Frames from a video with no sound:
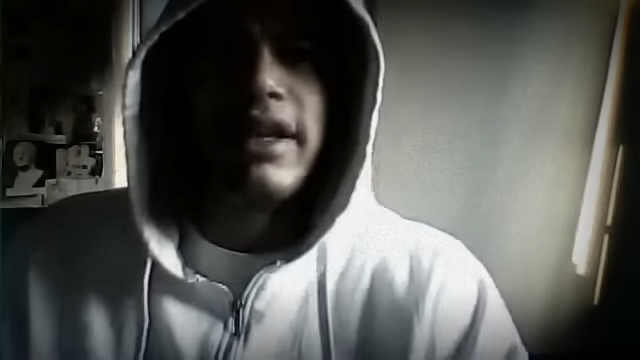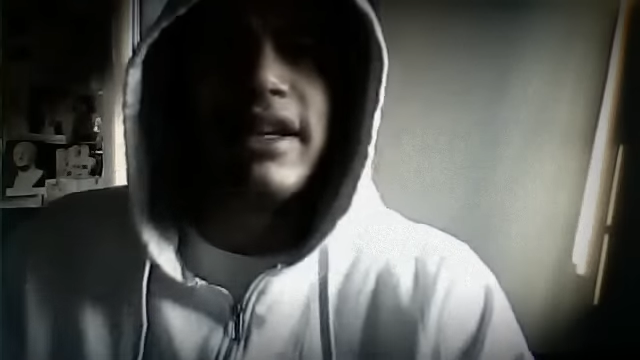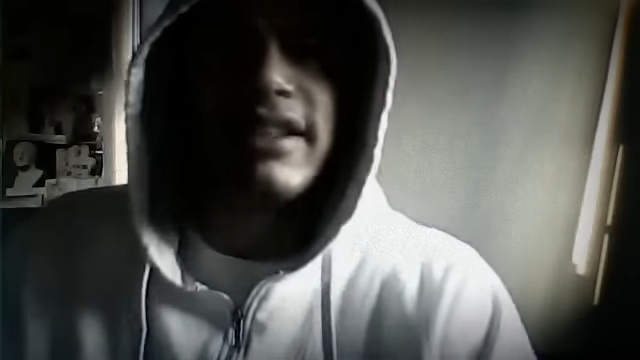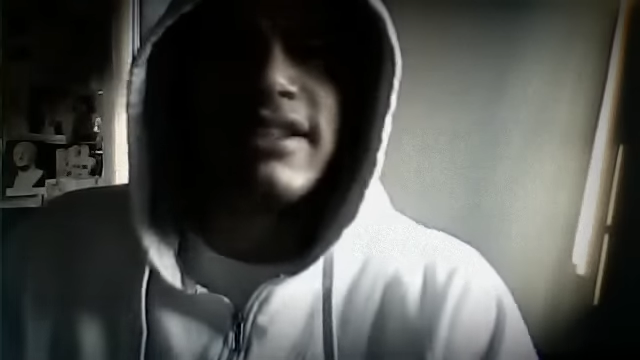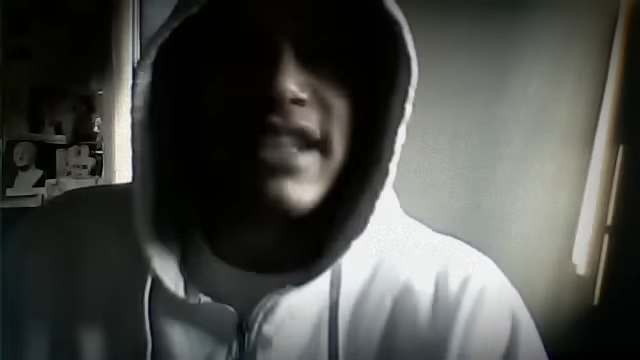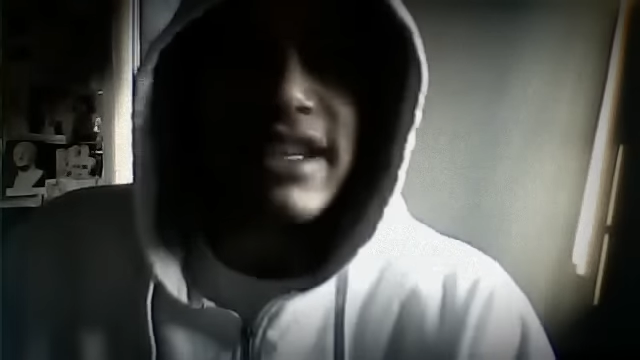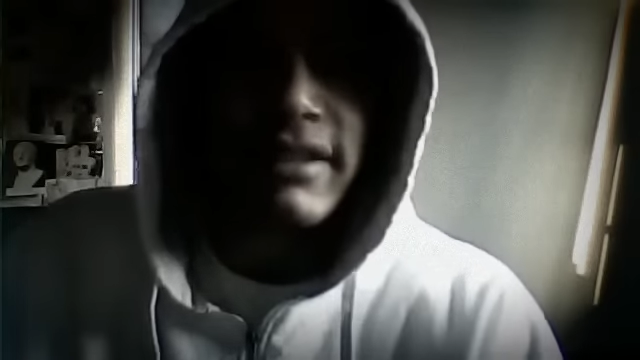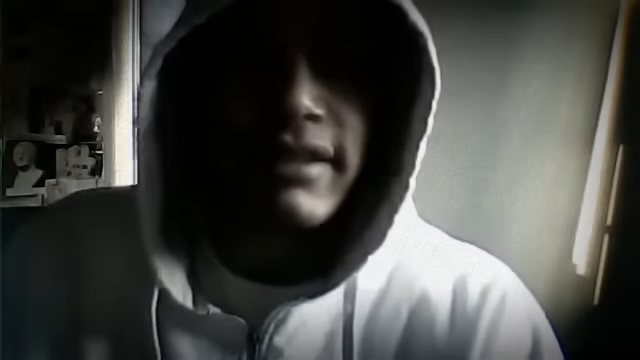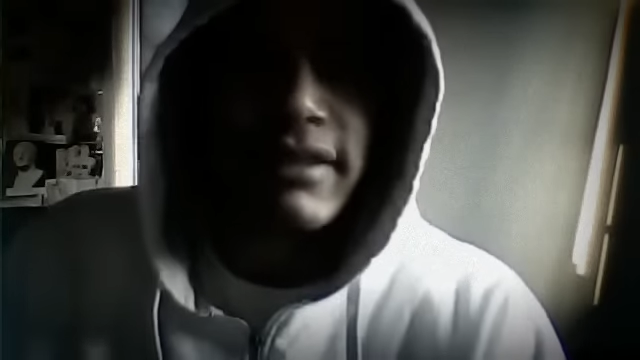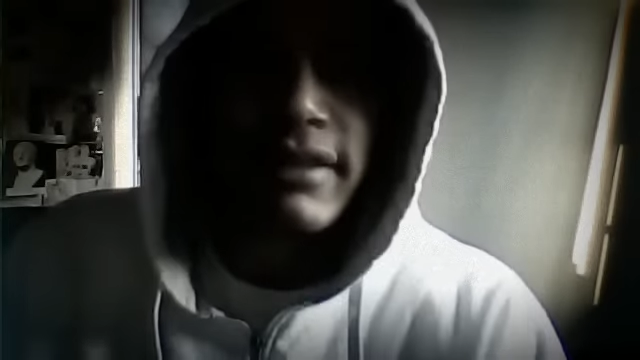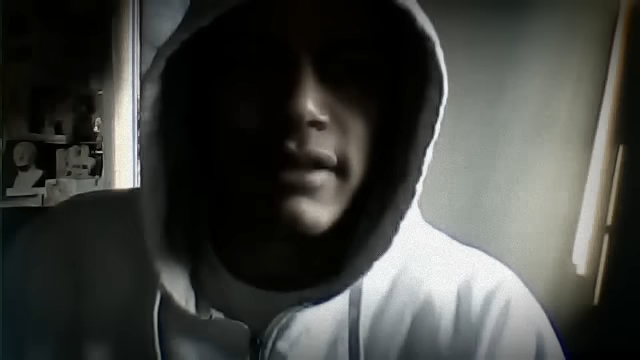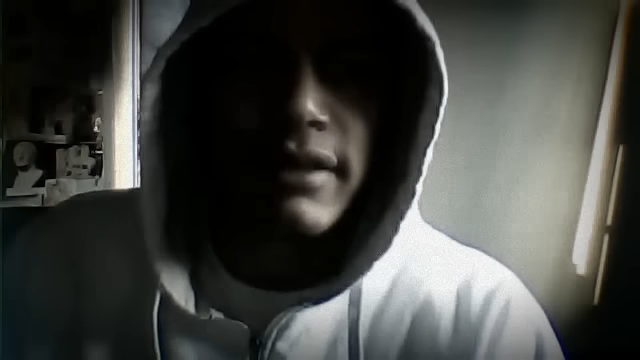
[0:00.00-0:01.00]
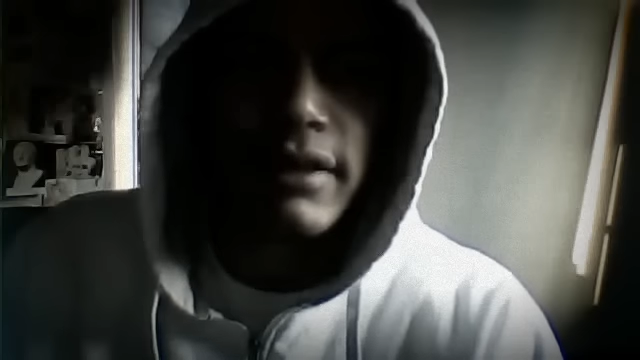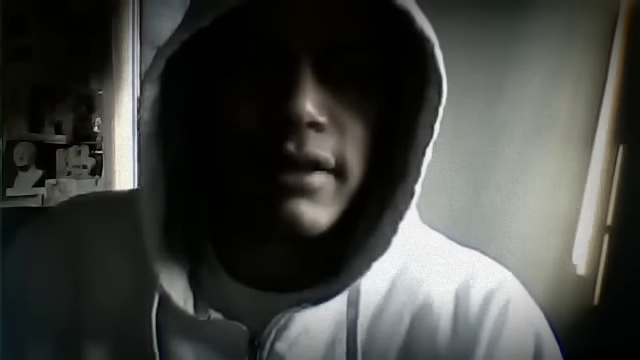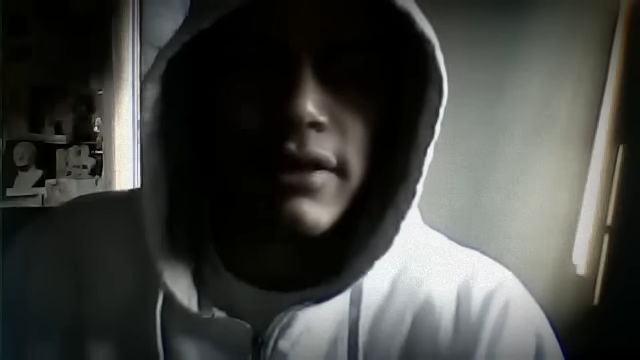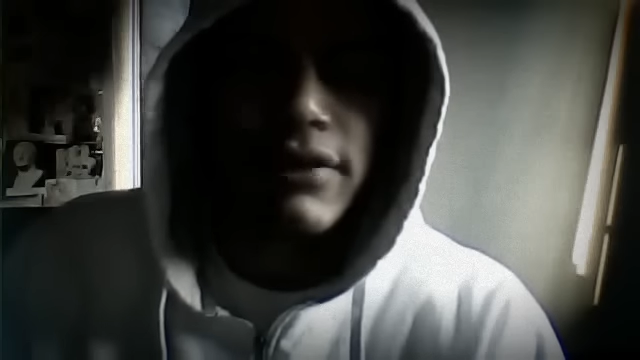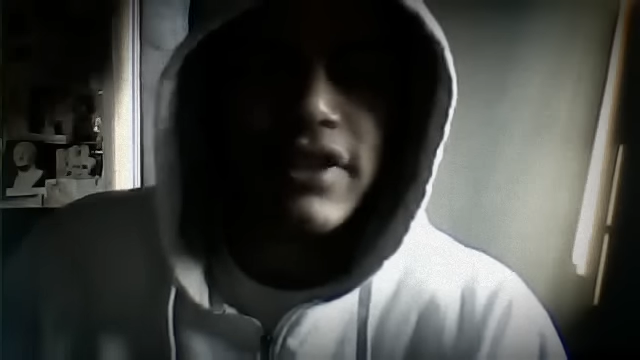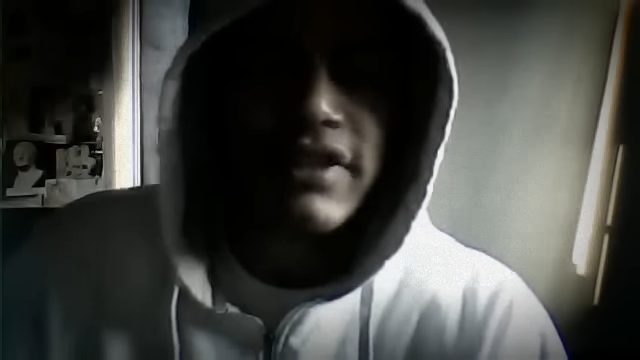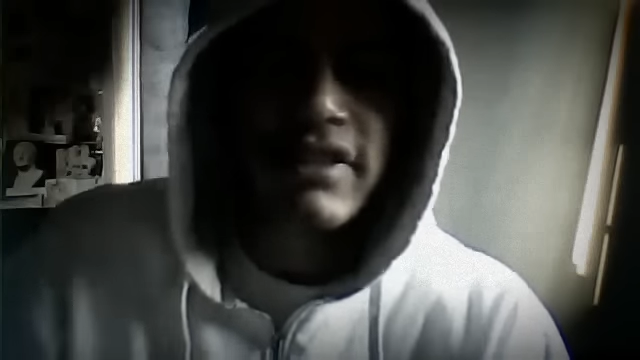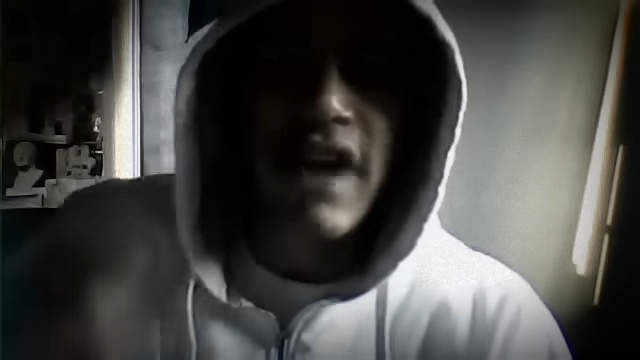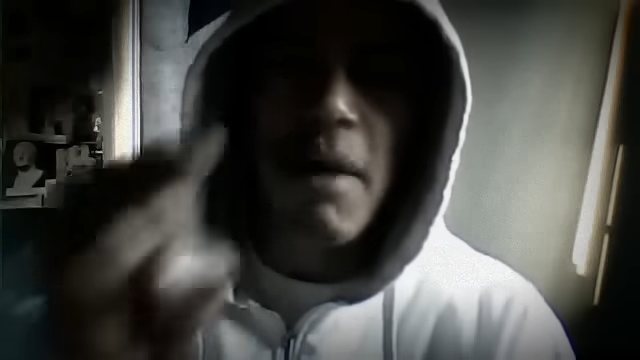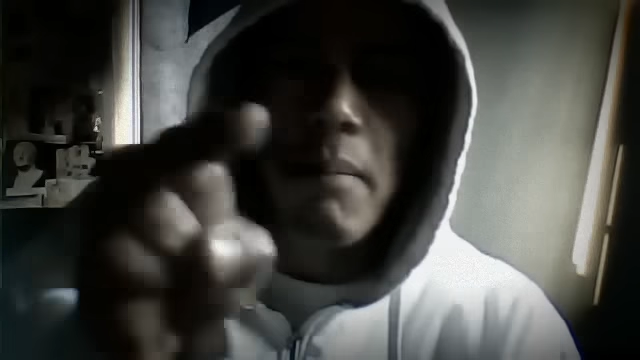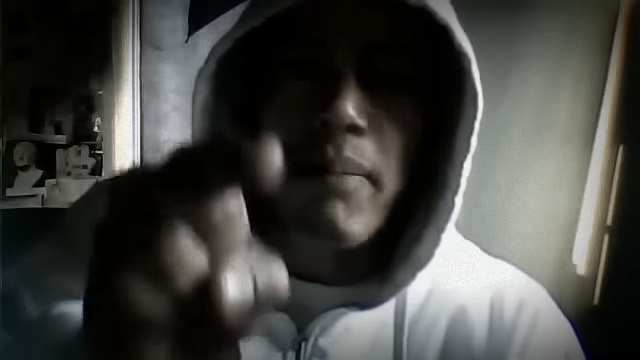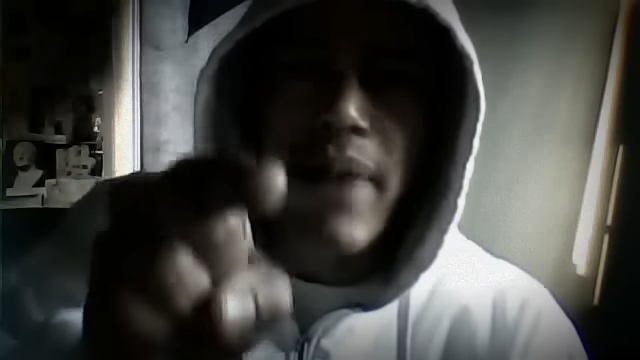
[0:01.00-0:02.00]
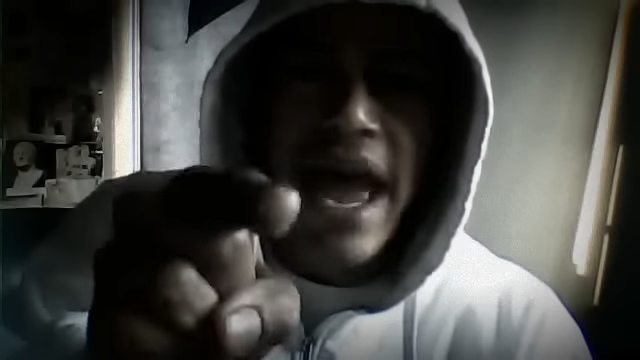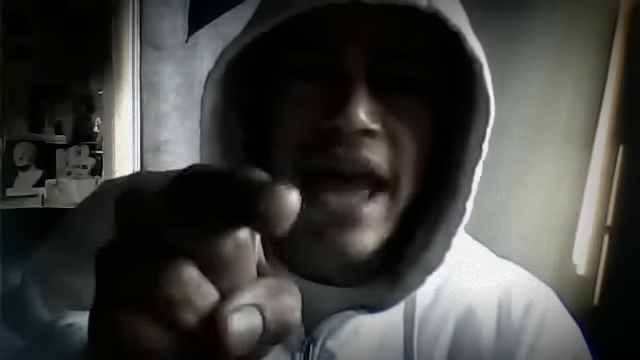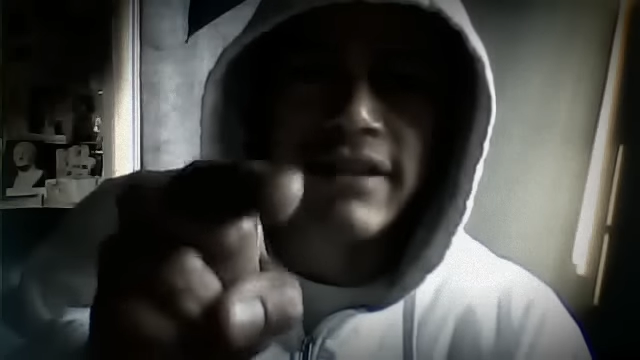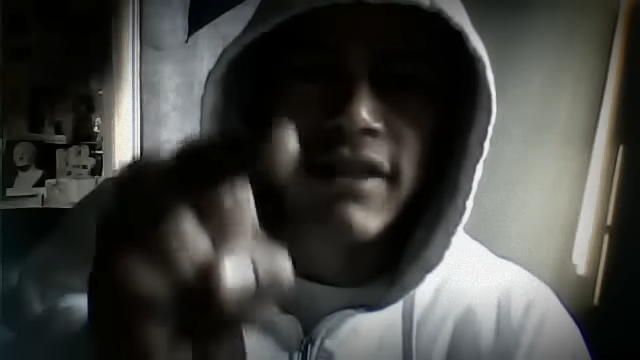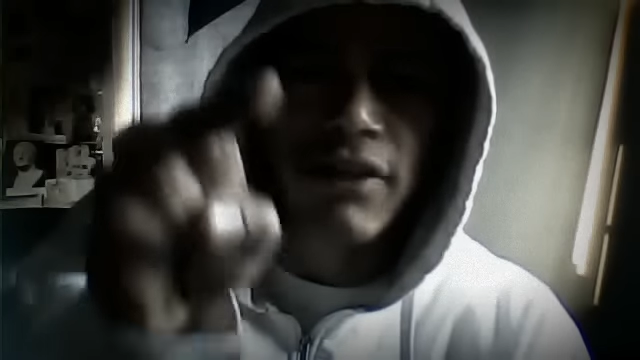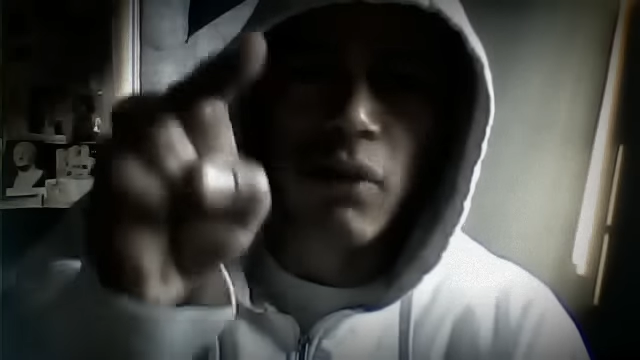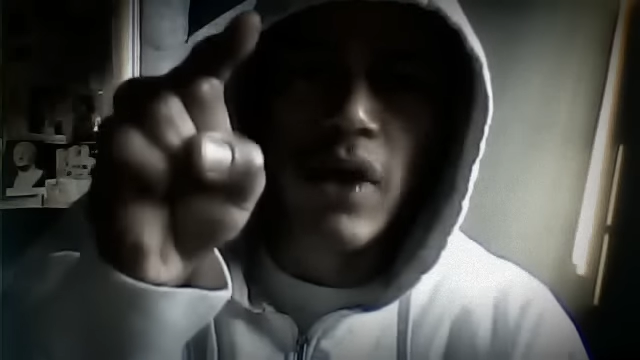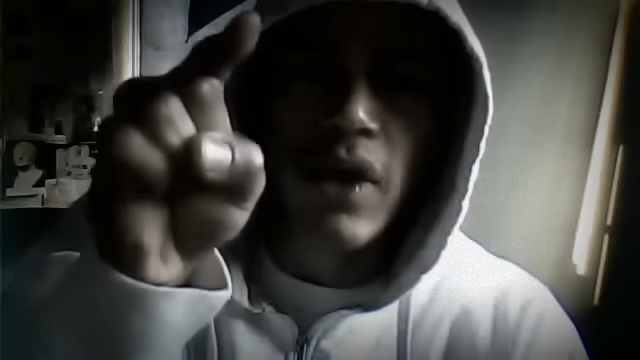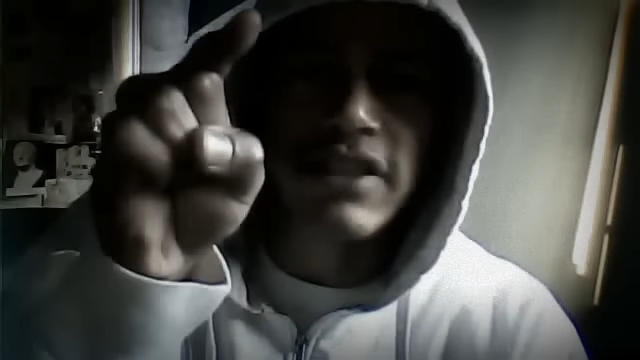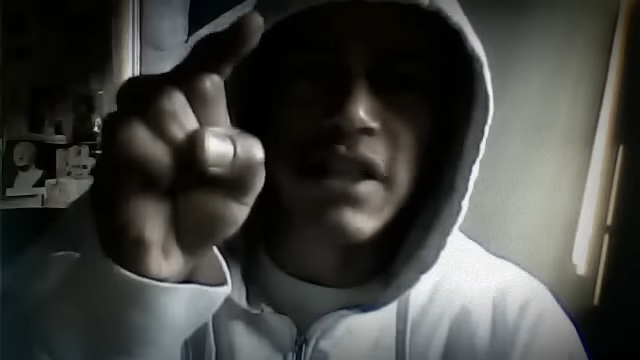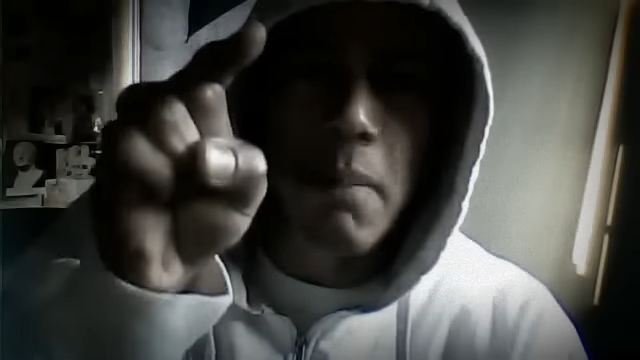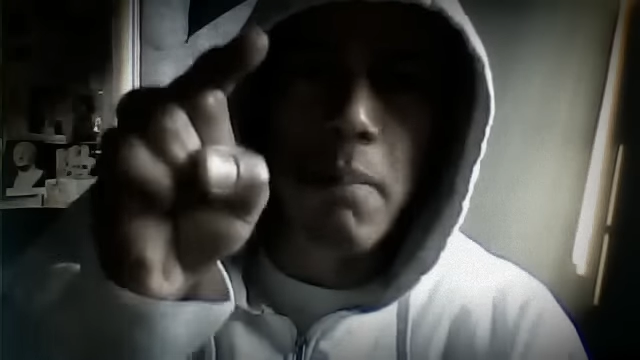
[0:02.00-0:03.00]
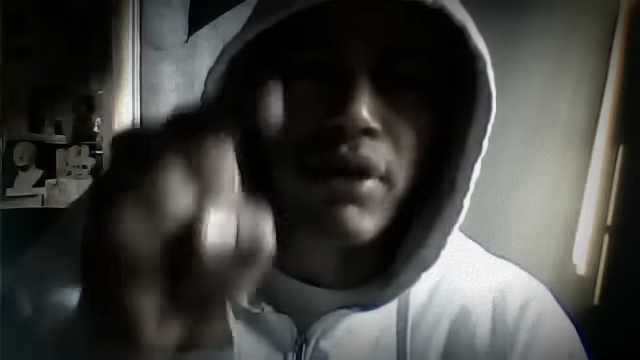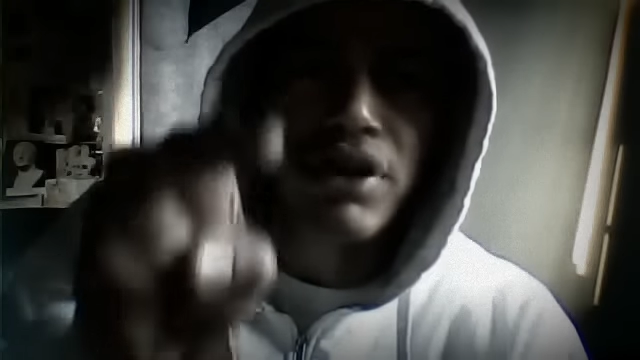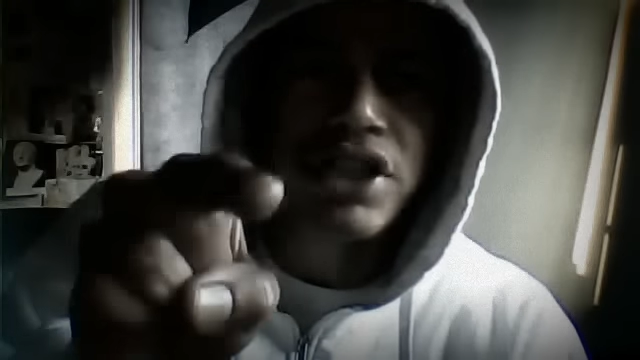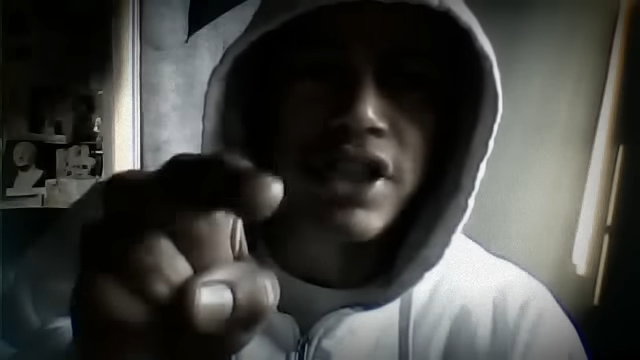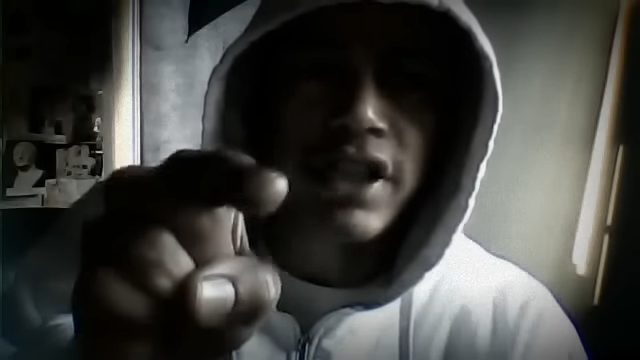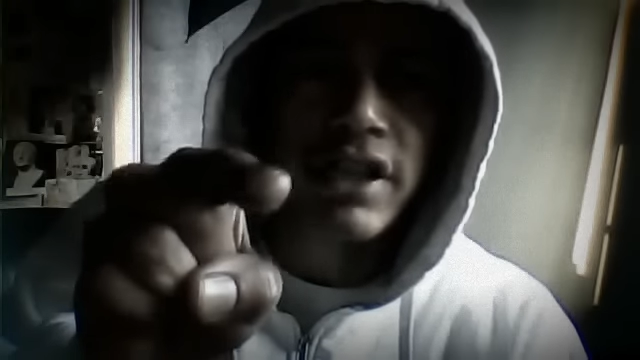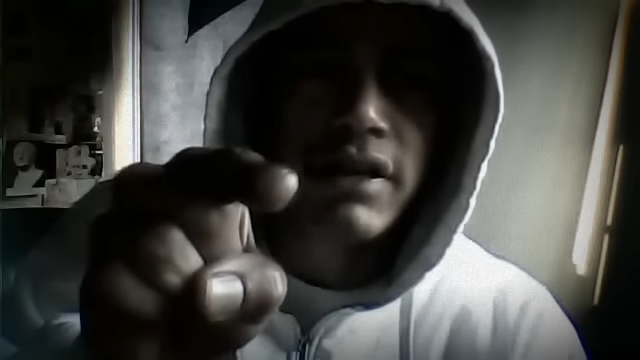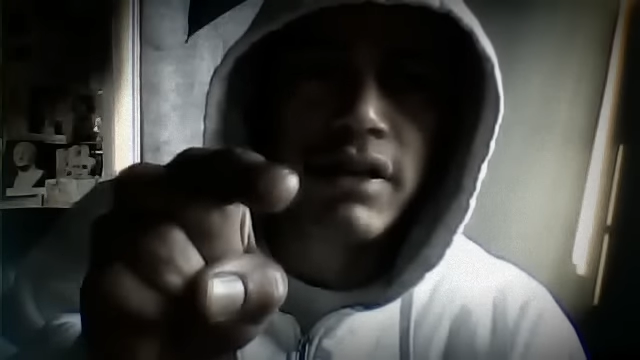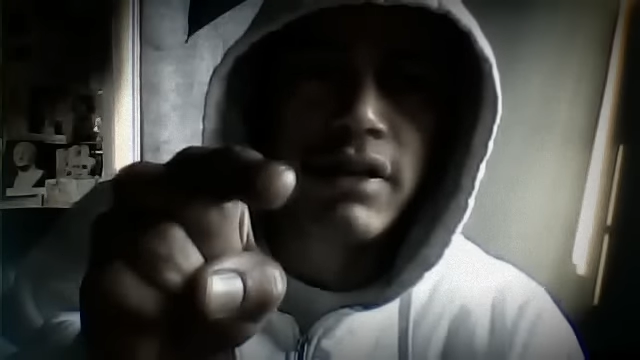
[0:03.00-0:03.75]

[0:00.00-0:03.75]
It exists. The scumbags are the ones that are pushing it.